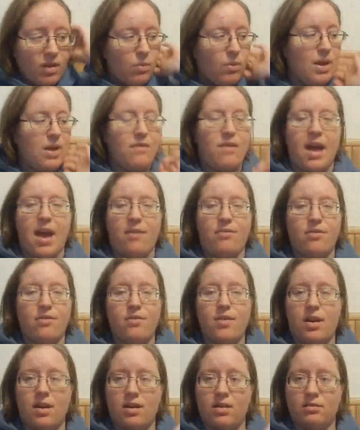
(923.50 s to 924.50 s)
We have half
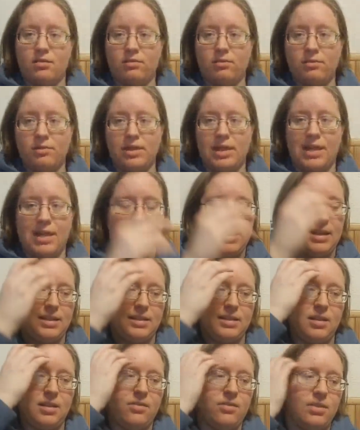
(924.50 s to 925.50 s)
of our D&D
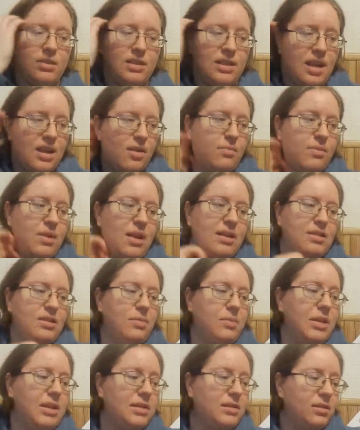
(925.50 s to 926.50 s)
stuff set up next
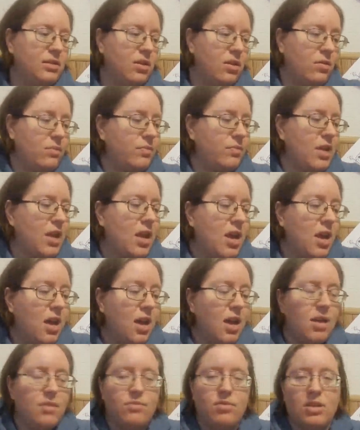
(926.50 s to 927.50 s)
to me, so
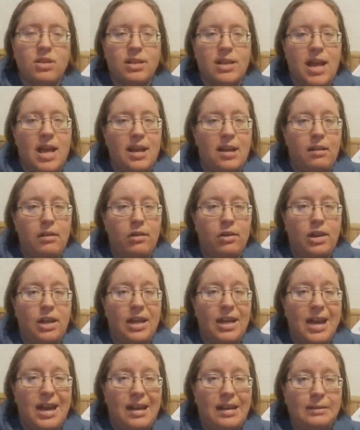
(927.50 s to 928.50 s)
just kind of
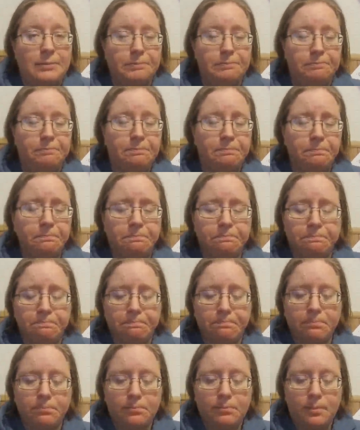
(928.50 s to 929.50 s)
looking at it.
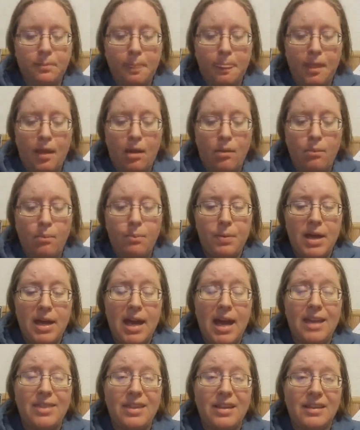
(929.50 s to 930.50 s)
But
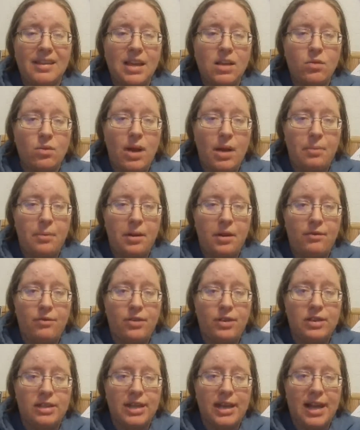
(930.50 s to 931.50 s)
I think that'll wrap it up
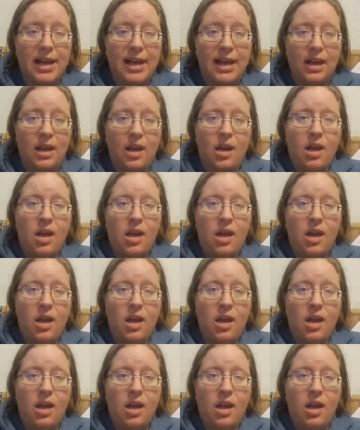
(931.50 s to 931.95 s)
for today.